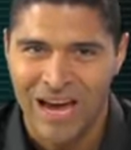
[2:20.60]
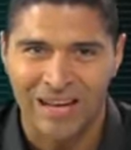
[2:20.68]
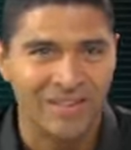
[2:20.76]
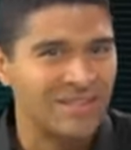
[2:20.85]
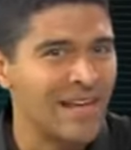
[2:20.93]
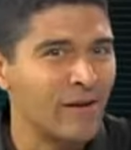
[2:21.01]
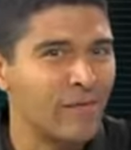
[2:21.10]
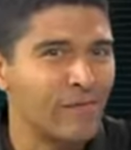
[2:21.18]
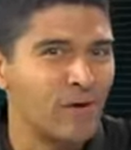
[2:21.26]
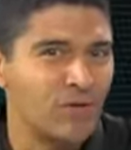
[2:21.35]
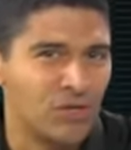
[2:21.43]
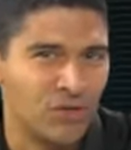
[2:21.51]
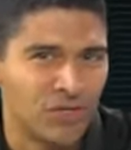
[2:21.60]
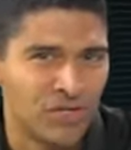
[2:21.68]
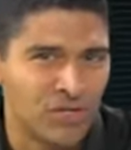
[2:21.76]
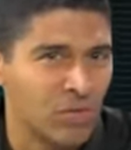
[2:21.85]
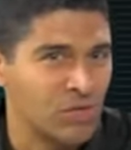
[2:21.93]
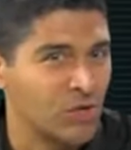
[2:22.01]
And instead of fruit
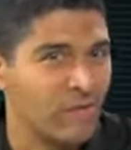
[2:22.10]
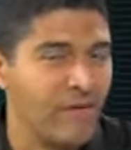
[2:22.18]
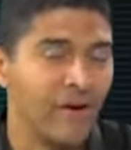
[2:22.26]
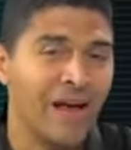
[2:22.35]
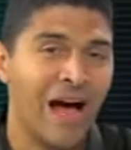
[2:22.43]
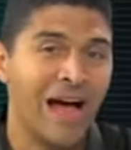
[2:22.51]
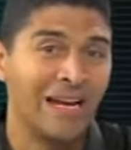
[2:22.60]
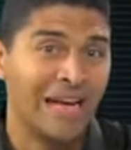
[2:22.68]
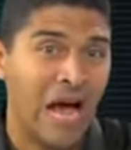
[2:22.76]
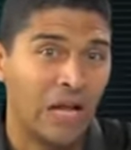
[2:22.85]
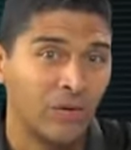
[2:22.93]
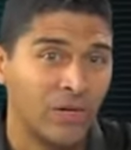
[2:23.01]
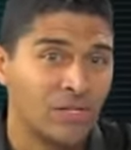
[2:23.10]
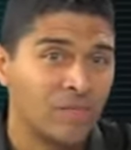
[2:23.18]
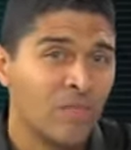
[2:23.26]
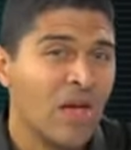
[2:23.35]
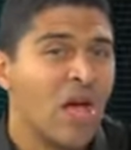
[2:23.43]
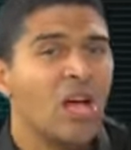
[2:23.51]
juices, which are very high in calories,
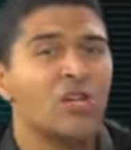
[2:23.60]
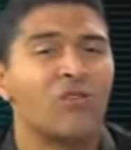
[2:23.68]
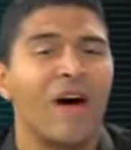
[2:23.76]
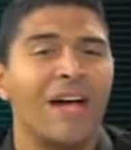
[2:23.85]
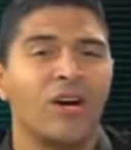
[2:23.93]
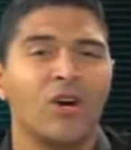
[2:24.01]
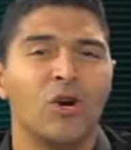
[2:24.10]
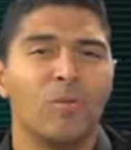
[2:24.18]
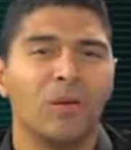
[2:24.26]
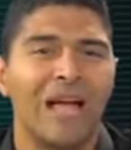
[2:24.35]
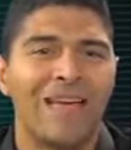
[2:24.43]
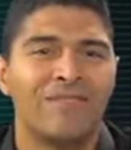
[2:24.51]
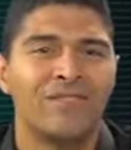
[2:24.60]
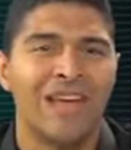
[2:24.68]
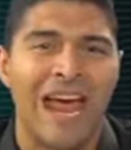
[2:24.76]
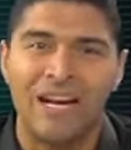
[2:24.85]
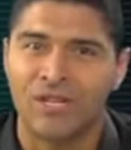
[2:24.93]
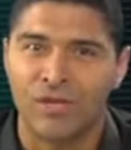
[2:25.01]
try Herbalife's
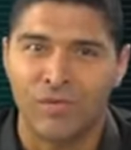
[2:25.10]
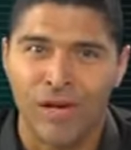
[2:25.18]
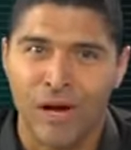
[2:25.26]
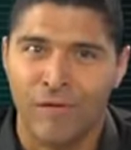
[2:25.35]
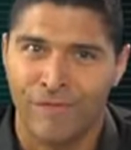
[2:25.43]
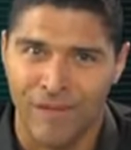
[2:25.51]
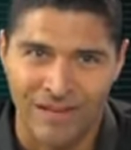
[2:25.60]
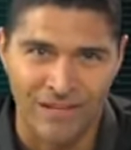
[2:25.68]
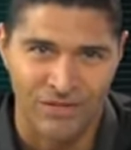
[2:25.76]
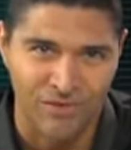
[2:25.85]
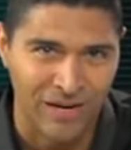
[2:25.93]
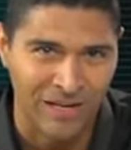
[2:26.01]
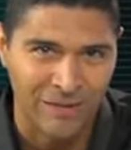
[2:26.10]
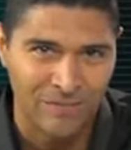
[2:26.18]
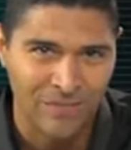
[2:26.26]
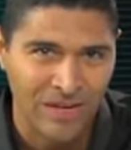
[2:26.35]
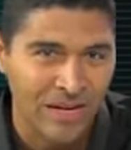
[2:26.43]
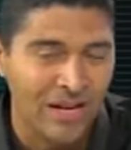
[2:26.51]
H3O fitness drink.
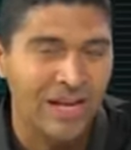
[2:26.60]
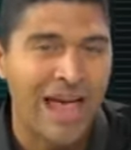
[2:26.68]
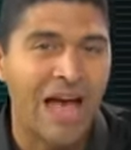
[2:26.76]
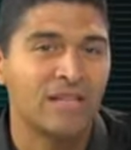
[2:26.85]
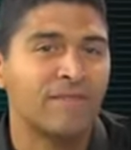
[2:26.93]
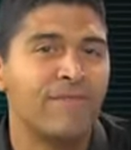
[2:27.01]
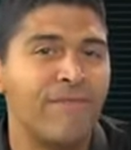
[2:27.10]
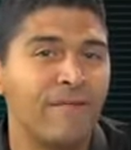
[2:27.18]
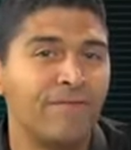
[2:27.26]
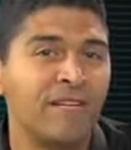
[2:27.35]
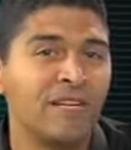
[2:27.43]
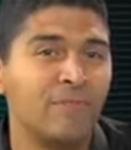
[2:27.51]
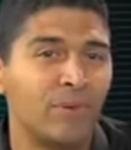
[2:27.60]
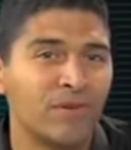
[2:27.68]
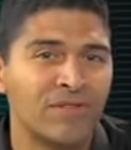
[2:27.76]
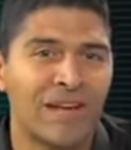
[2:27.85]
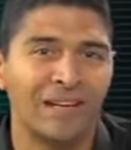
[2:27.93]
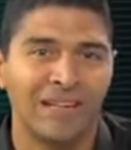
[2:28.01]
It has
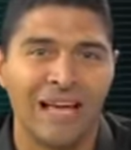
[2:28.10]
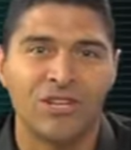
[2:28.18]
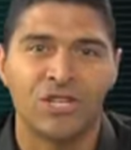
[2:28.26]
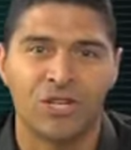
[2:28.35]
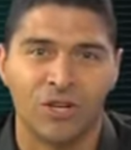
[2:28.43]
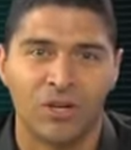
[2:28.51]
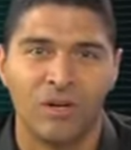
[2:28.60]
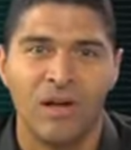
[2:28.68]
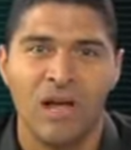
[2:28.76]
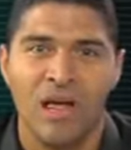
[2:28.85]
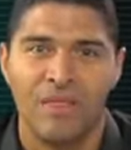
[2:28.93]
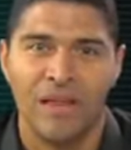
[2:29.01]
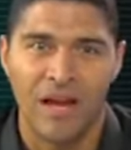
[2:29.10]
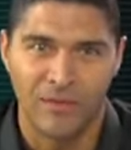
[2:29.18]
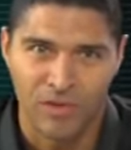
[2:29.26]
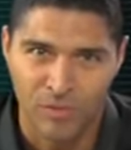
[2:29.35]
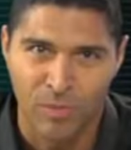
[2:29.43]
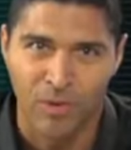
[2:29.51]
15% less sugar than
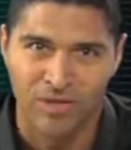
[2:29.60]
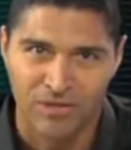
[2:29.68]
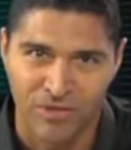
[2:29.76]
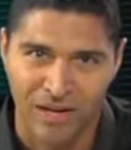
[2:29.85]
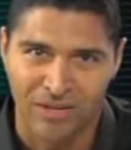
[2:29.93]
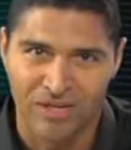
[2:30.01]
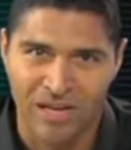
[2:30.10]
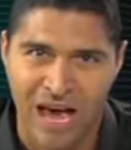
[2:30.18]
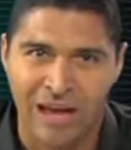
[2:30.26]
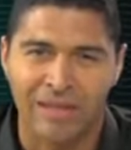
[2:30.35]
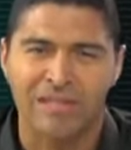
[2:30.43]
other sports drinks, and